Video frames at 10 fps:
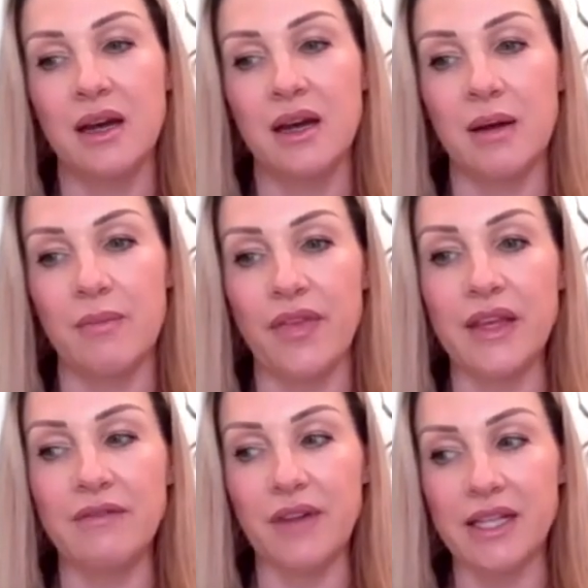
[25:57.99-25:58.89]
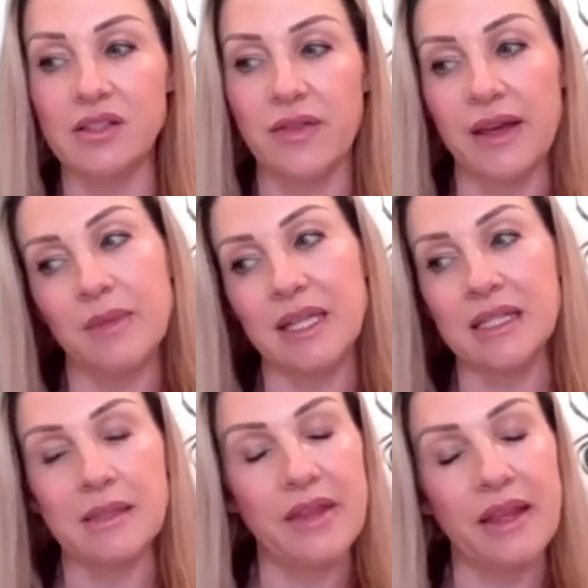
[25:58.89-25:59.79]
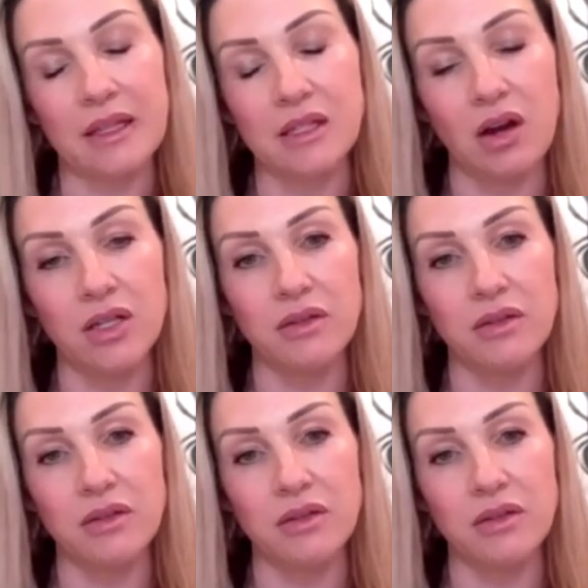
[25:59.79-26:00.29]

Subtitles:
that the advisor, that's something that's hard